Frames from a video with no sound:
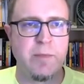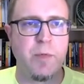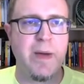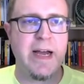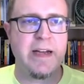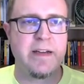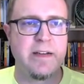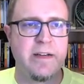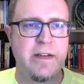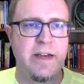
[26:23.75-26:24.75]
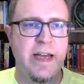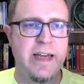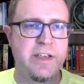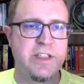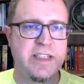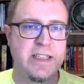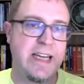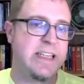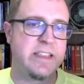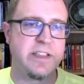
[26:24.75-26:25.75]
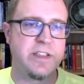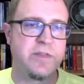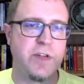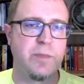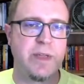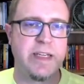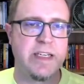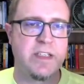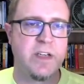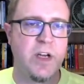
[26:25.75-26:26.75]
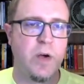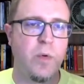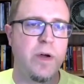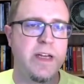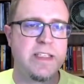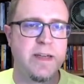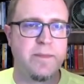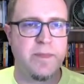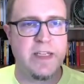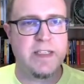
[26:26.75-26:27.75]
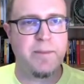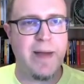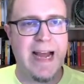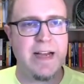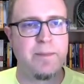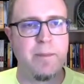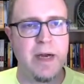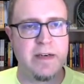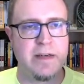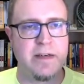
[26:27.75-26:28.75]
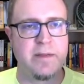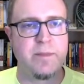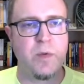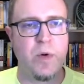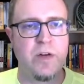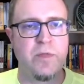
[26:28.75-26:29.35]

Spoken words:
back. And just as a last thing, just for completeness, it's a back button, but what if